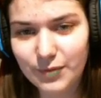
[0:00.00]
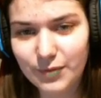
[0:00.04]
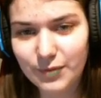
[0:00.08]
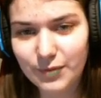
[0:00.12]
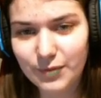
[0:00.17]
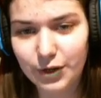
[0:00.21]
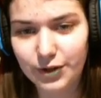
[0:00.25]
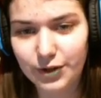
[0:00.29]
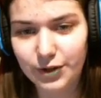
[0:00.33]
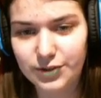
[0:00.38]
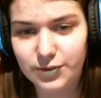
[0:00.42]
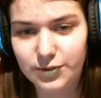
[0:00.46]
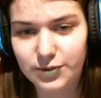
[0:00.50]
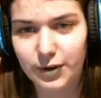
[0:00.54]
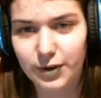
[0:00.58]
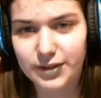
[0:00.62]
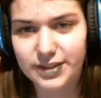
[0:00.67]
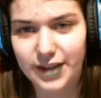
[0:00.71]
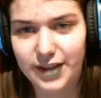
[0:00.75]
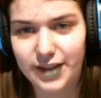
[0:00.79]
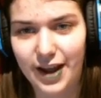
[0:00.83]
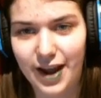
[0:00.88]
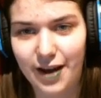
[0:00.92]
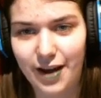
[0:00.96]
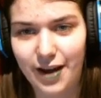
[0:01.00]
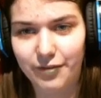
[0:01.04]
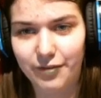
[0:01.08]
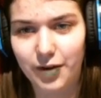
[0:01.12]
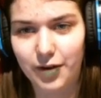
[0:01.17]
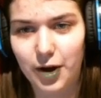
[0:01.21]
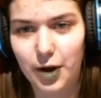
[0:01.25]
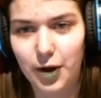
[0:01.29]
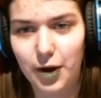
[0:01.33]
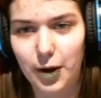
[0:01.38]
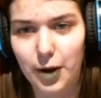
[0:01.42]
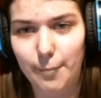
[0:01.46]
you also want to have
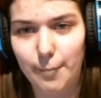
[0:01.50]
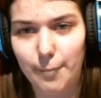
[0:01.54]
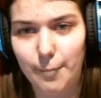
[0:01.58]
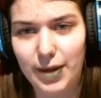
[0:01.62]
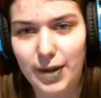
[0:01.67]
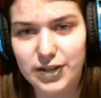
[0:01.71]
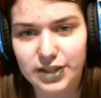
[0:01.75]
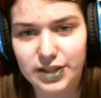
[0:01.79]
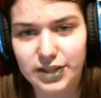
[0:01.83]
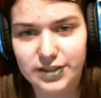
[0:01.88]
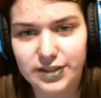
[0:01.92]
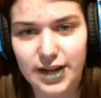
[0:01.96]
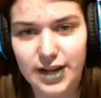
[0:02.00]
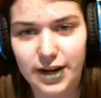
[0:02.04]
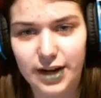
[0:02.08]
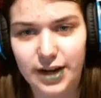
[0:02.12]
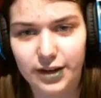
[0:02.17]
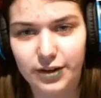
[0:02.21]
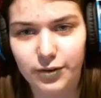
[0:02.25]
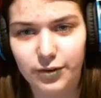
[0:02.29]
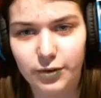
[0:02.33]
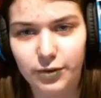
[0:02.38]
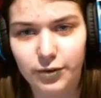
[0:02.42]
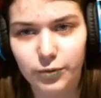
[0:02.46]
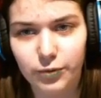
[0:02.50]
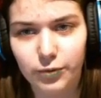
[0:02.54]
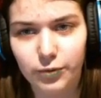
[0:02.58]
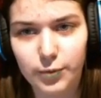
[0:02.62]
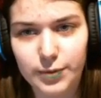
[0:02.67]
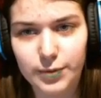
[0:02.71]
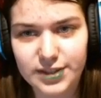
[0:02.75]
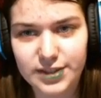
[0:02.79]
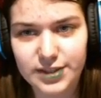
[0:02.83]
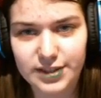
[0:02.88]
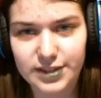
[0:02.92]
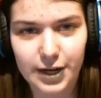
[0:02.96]
magic attack
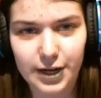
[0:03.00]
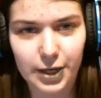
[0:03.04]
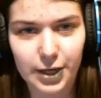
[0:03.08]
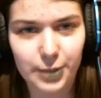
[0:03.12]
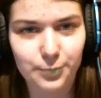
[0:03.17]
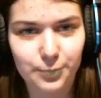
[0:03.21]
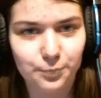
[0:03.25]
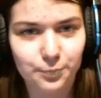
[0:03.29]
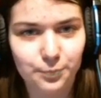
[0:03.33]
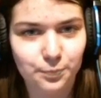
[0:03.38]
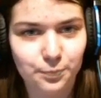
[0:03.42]
rubies there.